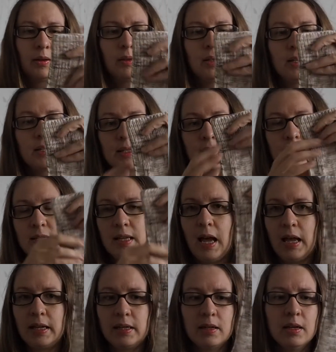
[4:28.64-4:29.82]
this
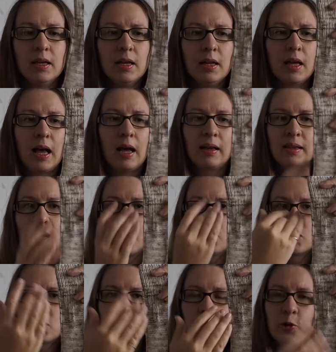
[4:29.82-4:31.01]
design
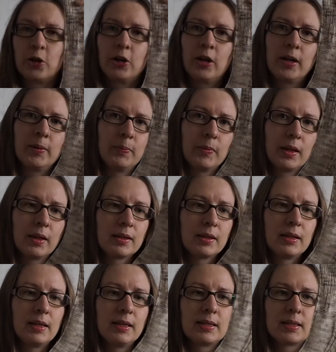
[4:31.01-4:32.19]
allows for
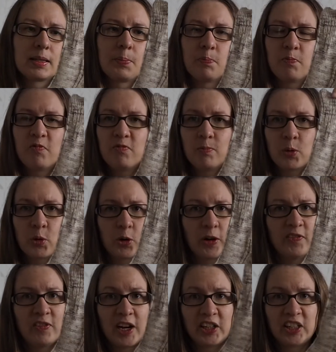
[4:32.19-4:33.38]
these more
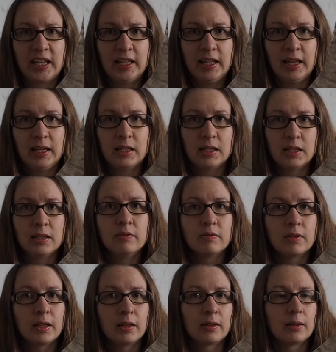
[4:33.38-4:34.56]
variegated
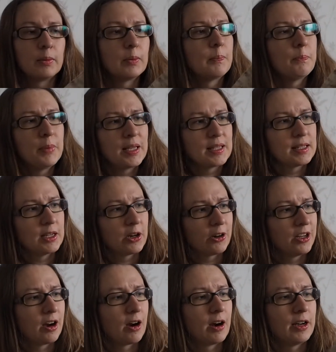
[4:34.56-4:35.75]
and busier
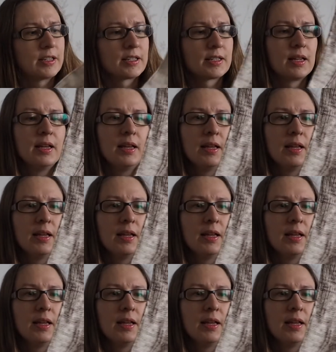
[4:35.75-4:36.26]
yarns.